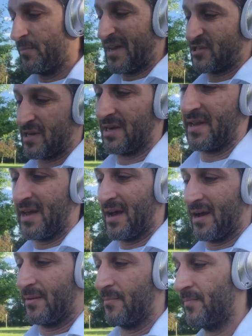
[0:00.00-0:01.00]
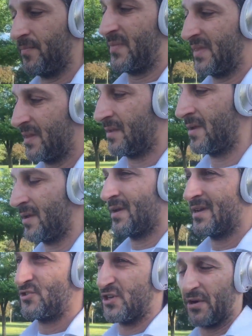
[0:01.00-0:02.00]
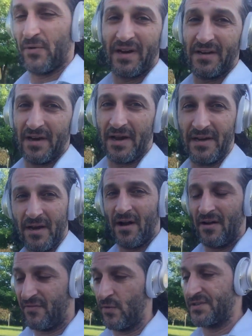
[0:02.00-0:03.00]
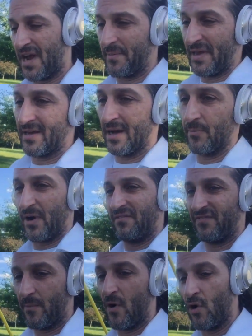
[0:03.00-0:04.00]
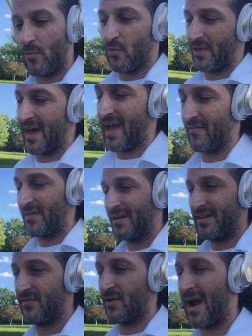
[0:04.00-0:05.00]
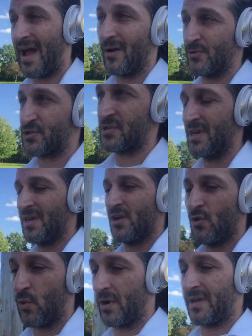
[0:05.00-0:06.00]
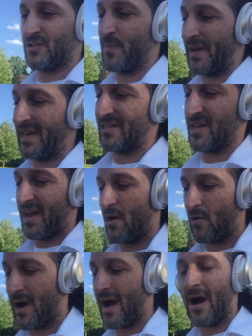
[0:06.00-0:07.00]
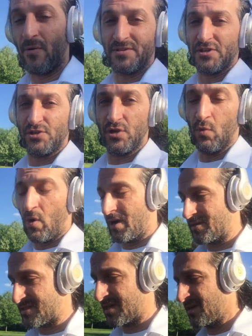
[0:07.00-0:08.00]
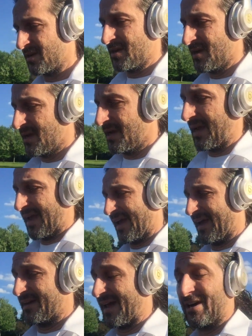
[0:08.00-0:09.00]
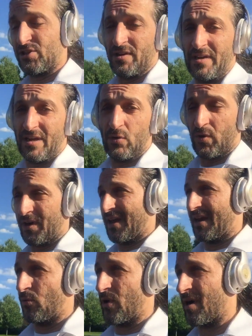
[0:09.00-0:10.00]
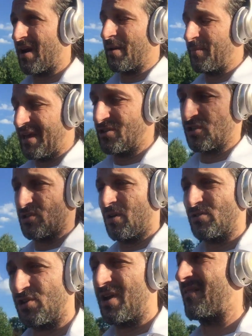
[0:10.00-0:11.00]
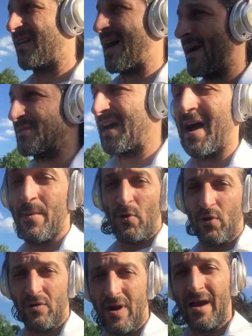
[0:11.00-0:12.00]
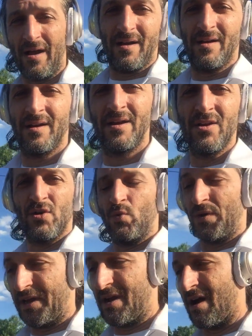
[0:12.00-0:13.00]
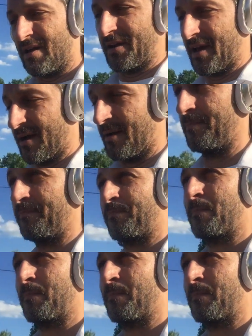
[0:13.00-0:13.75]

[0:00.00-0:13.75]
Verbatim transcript: basically um, generate in, uh, full-time income right from home without having to leave your house. Work as many as hours as you want. And actually, you could work anywhere on a beach as long as you have a laptop or uh, what do you call it? Um,